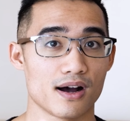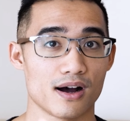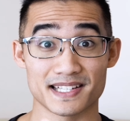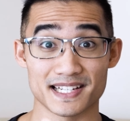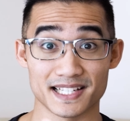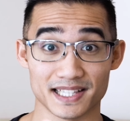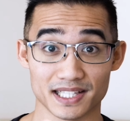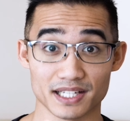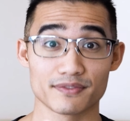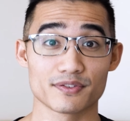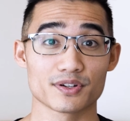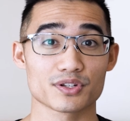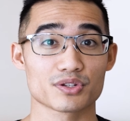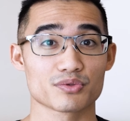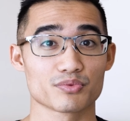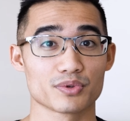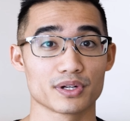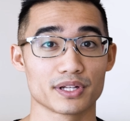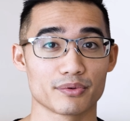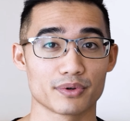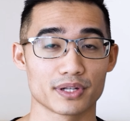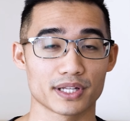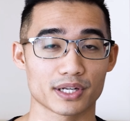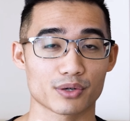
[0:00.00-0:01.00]
Delivers
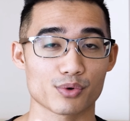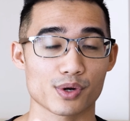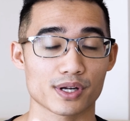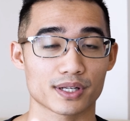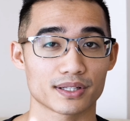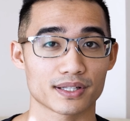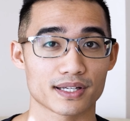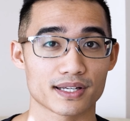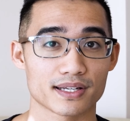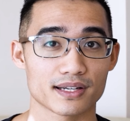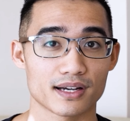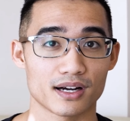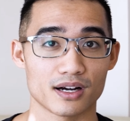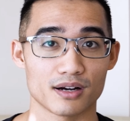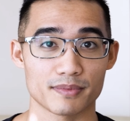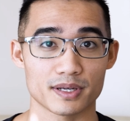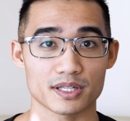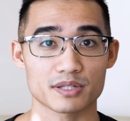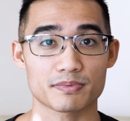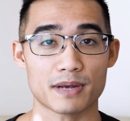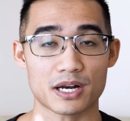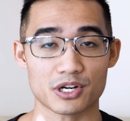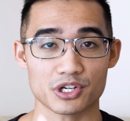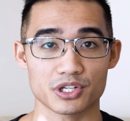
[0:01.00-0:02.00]
really quickly,
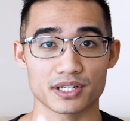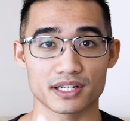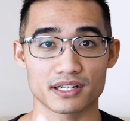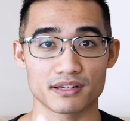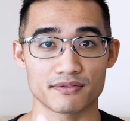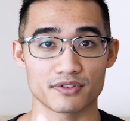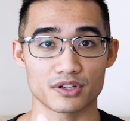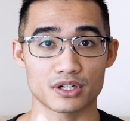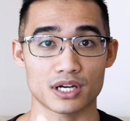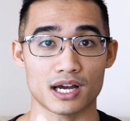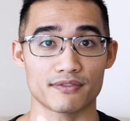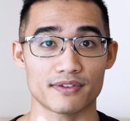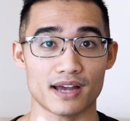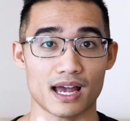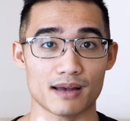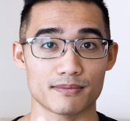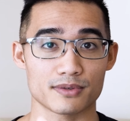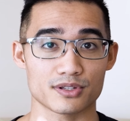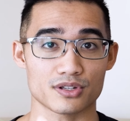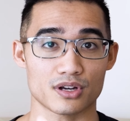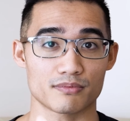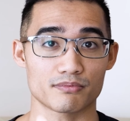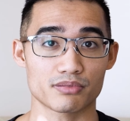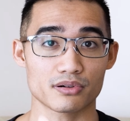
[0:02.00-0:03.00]
especially if you have
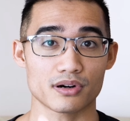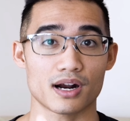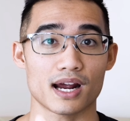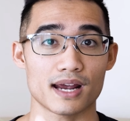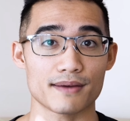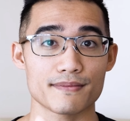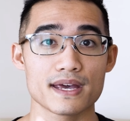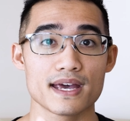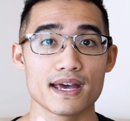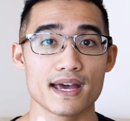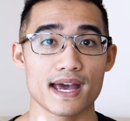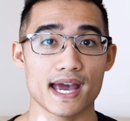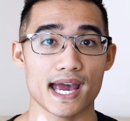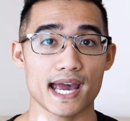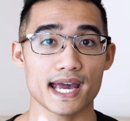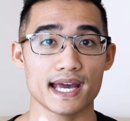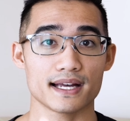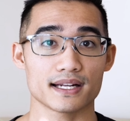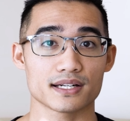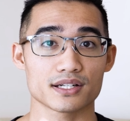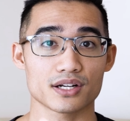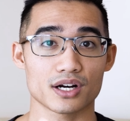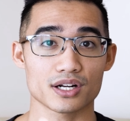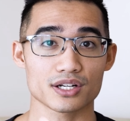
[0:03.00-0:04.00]
Amazon Prime.
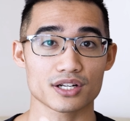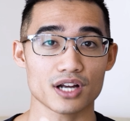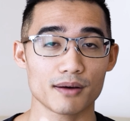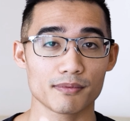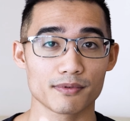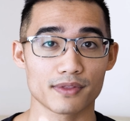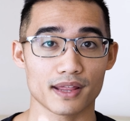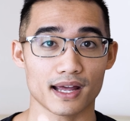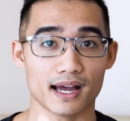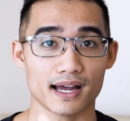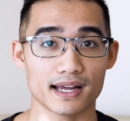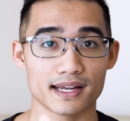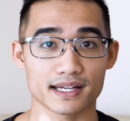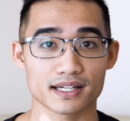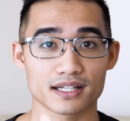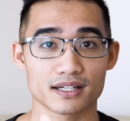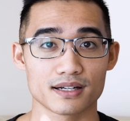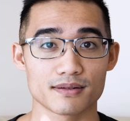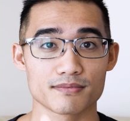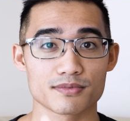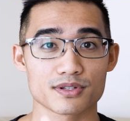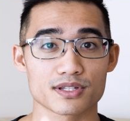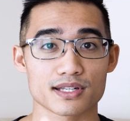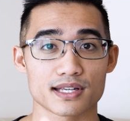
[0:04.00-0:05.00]
And on top of that, it
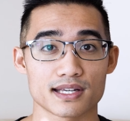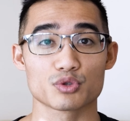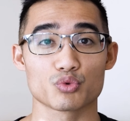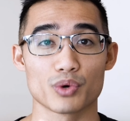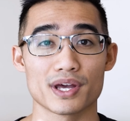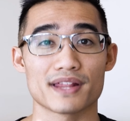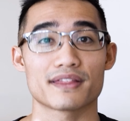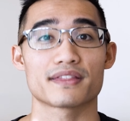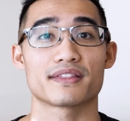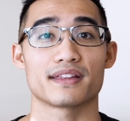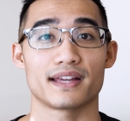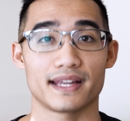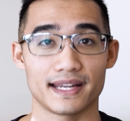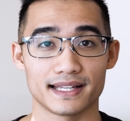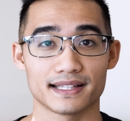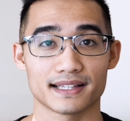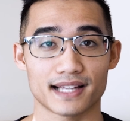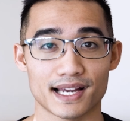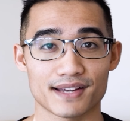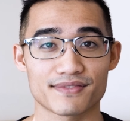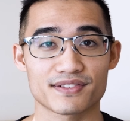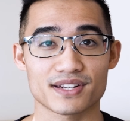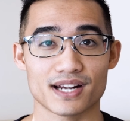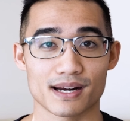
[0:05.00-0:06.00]
comes with a
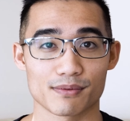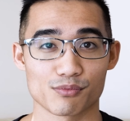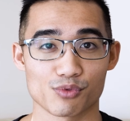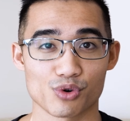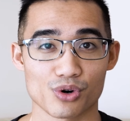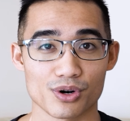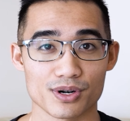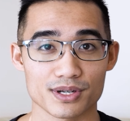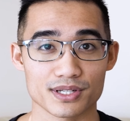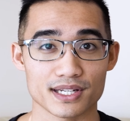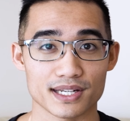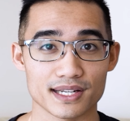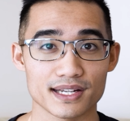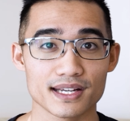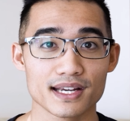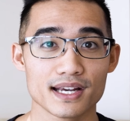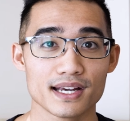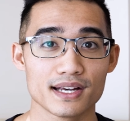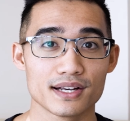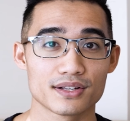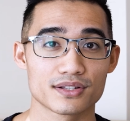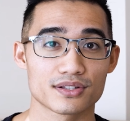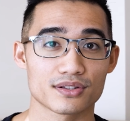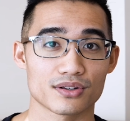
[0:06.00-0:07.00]
lifetime warranty.
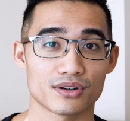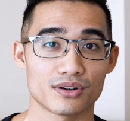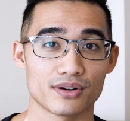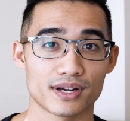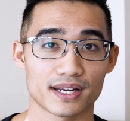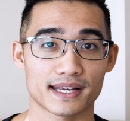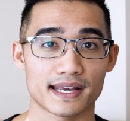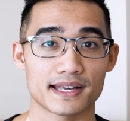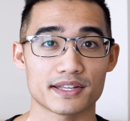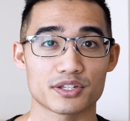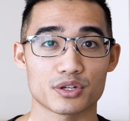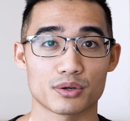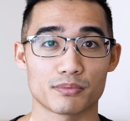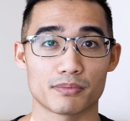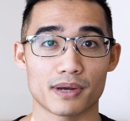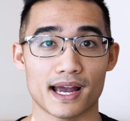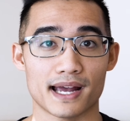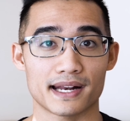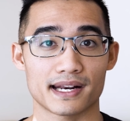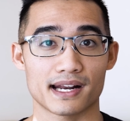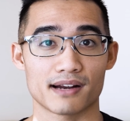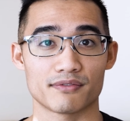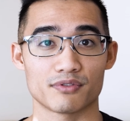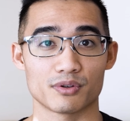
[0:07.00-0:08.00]
So in case your
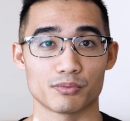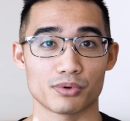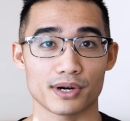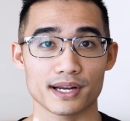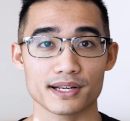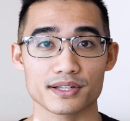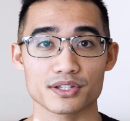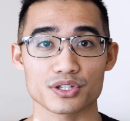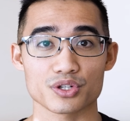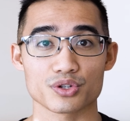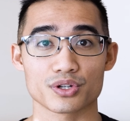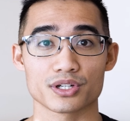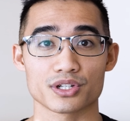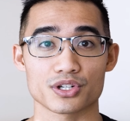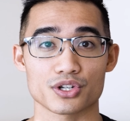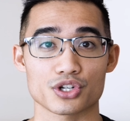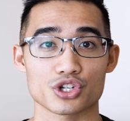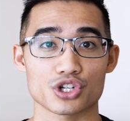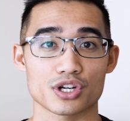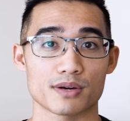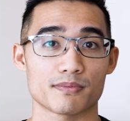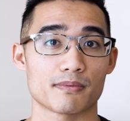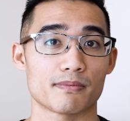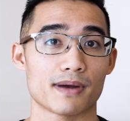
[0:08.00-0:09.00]
band ever breaks, you can just
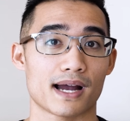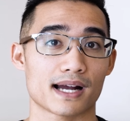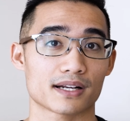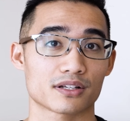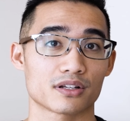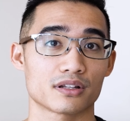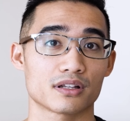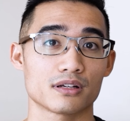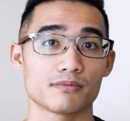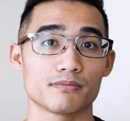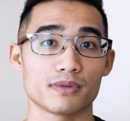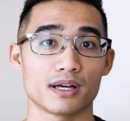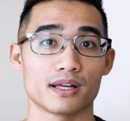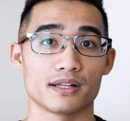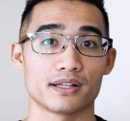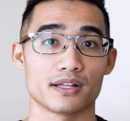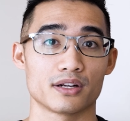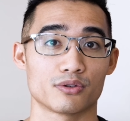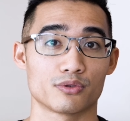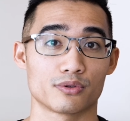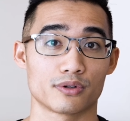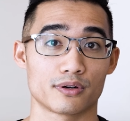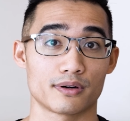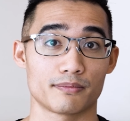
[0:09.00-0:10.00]
ship it back to them and
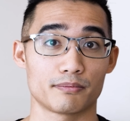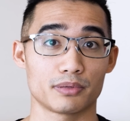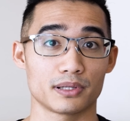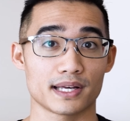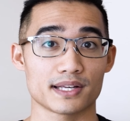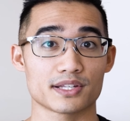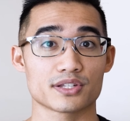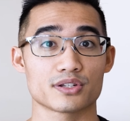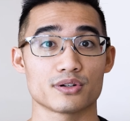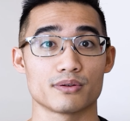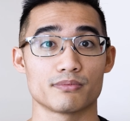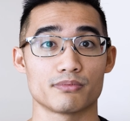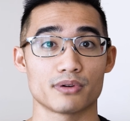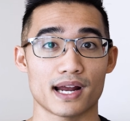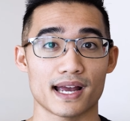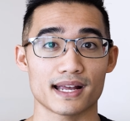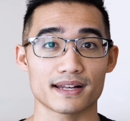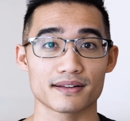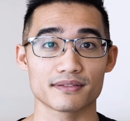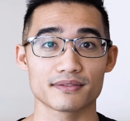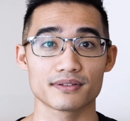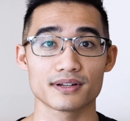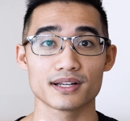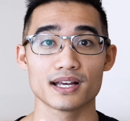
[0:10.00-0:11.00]
they will replace your
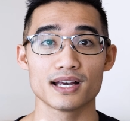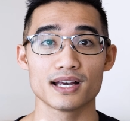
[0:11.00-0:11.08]
band